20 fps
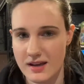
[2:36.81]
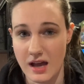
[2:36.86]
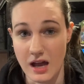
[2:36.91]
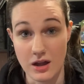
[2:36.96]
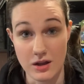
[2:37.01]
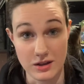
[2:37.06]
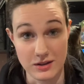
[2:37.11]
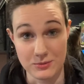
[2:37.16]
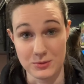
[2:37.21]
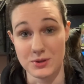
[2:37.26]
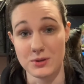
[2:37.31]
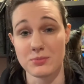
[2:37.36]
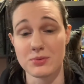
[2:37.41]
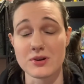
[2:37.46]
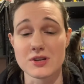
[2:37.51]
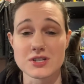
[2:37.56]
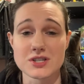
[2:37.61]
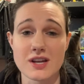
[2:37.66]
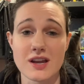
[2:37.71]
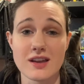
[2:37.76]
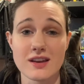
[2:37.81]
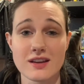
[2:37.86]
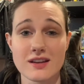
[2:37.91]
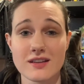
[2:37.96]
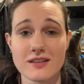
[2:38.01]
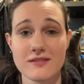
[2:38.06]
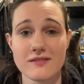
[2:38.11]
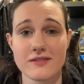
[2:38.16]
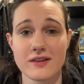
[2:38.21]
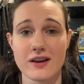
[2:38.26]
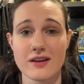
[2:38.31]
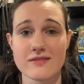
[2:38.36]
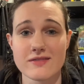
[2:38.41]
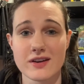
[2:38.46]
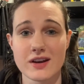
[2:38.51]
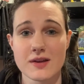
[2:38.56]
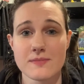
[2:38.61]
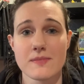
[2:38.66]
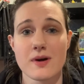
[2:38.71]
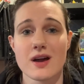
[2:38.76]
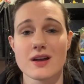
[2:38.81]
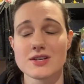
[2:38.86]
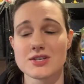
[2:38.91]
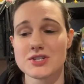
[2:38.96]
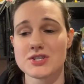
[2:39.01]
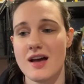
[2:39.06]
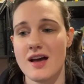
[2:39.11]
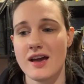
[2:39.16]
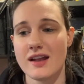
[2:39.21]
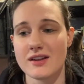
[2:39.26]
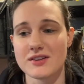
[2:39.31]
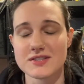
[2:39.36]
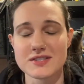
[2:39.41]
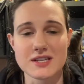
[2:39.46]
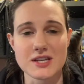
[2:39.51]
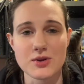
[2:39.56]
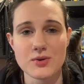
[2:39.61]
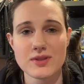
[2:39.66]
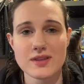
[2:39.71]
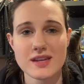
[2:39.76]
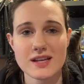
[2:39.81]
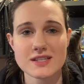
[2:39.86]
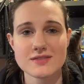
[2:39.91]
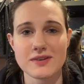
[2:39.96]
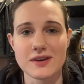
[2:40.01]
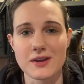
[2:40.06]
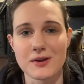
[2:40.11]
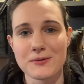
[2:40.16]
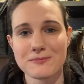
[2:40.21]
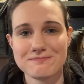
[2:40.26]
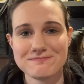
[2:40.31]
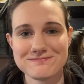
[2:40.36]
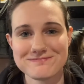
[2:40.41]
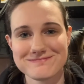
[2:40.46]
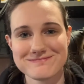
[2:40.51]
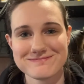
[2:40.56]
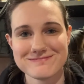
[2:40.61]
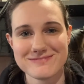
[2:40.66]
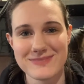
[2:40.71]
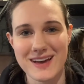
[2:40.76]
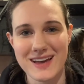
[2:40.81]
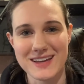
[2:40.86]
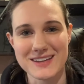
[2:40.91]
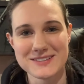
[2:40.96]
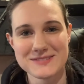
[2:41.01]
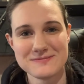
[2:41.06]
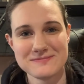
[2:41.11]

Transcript: I would appreciate it very, very much. And I'll see you in the next video. Bye.